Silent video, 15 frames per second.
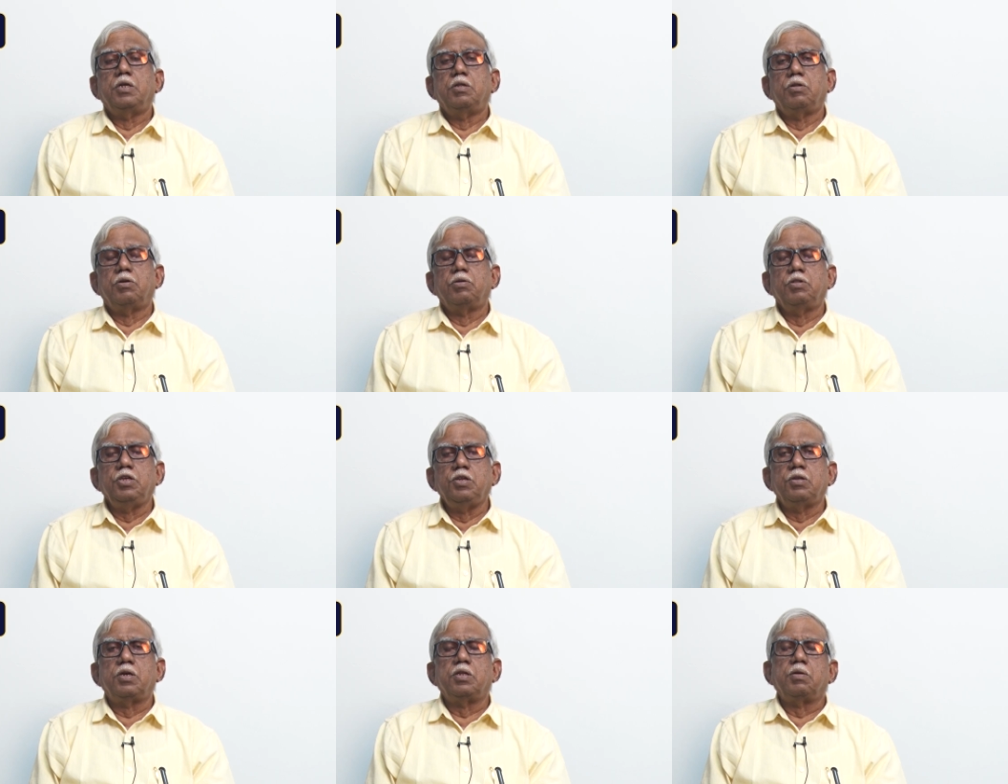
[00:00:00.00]
Now
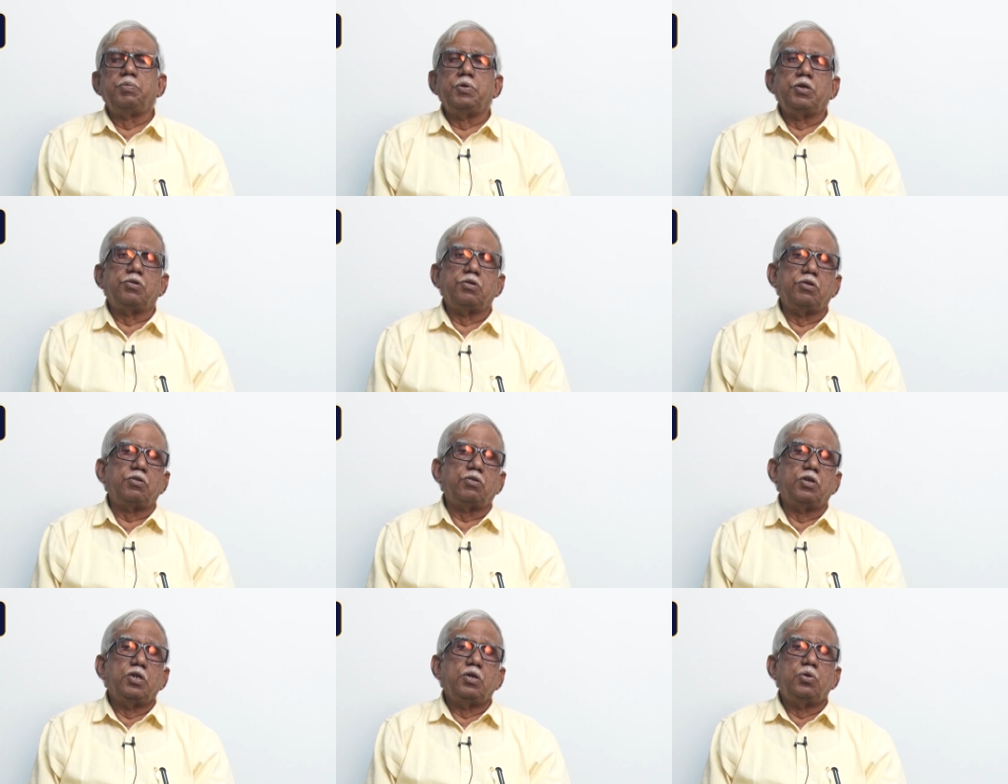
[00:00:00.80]
these are the
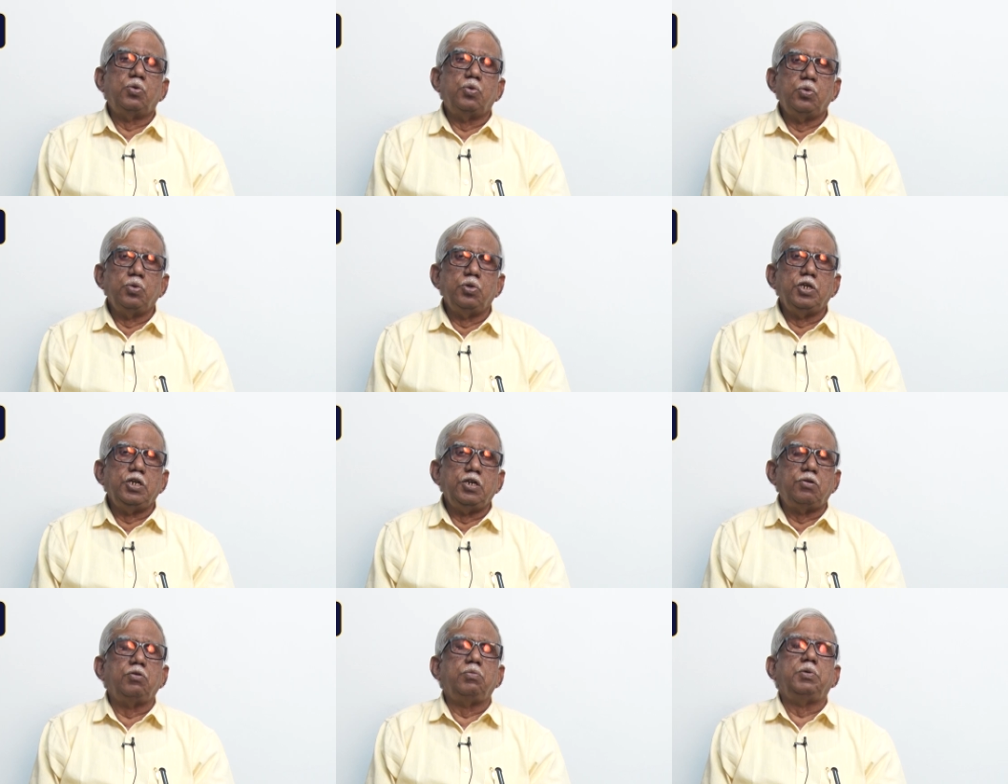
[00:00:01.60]
patients who
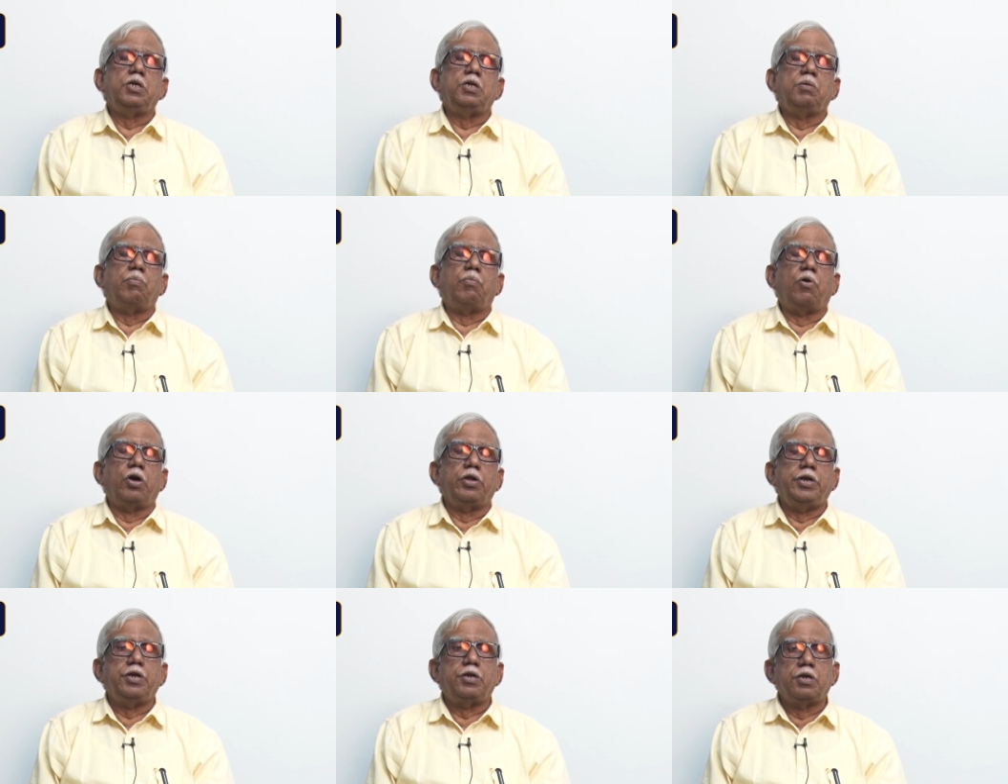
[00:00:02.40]
need to be
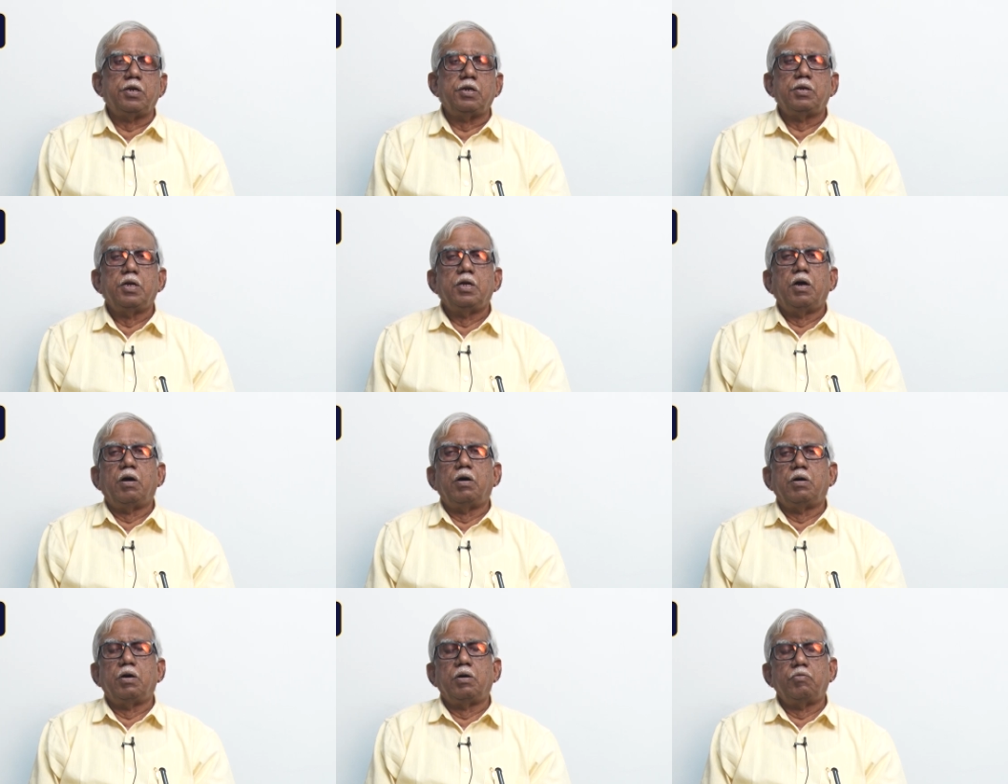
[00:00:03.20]
monitored
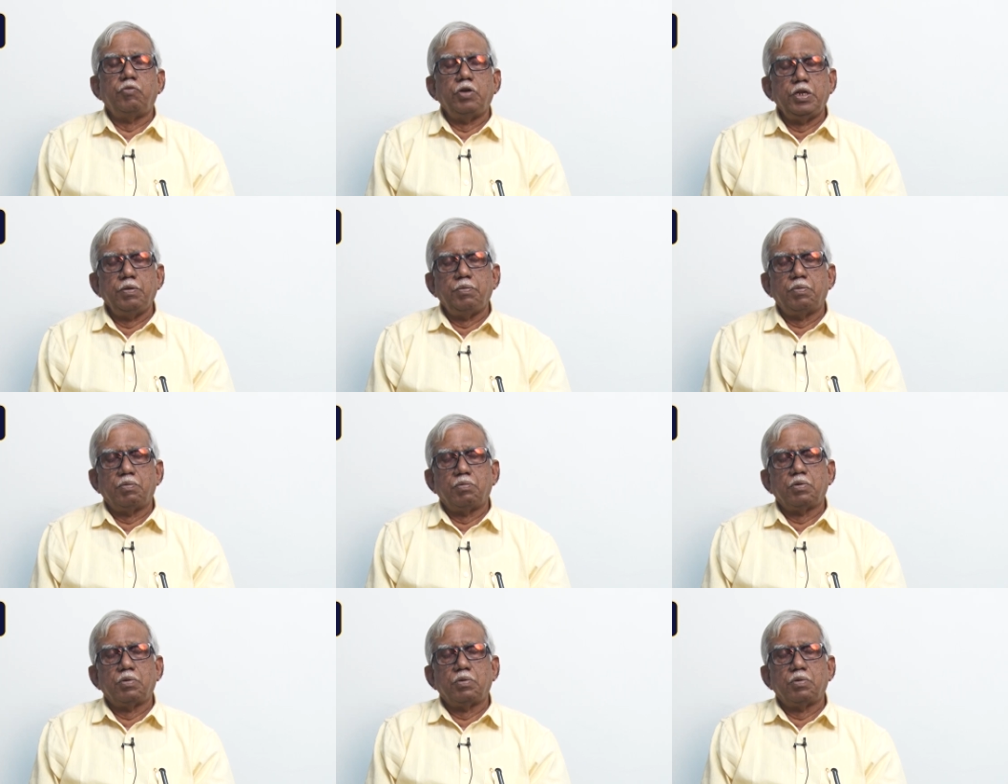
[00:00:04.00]
very